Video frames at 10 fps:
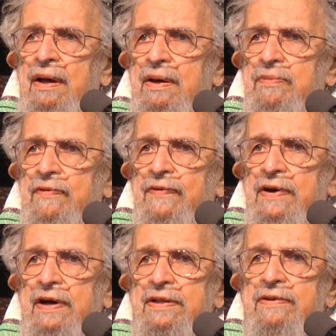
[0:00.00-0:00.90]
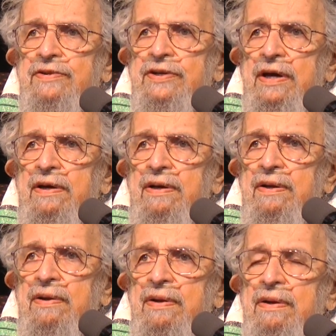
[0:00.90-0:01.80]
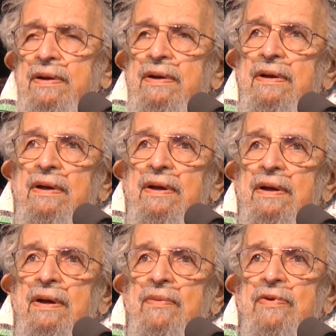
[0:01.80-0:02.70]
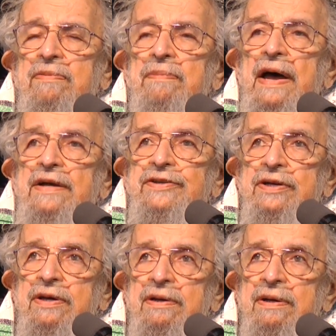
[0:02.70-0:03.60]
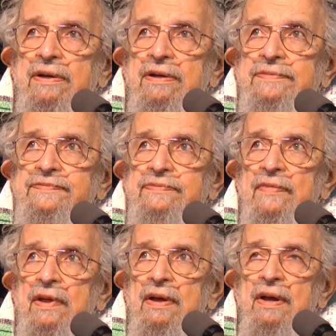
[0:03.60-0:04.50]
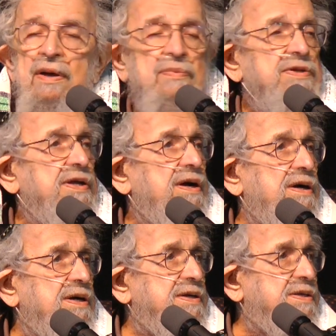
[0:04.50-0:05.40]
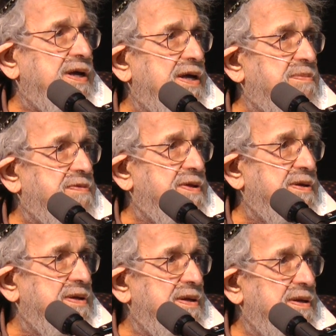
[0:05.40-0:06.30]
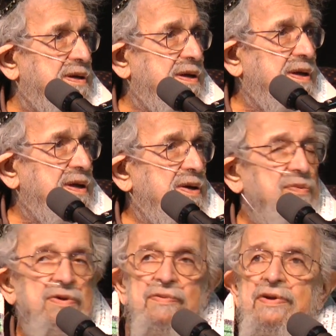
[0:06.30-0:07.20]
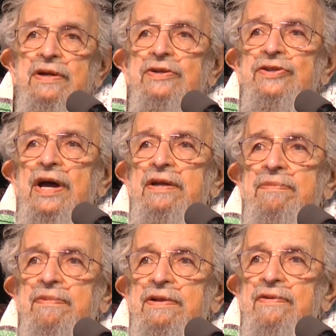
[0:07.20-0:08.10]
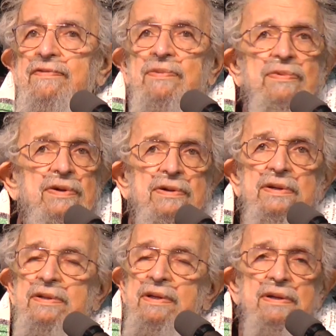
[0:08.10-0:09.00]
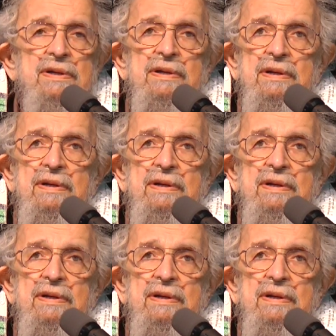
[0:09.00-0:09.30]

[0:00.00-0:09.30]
and we forgot to check in with magic, with the archetypes, with re-enchantment of the world.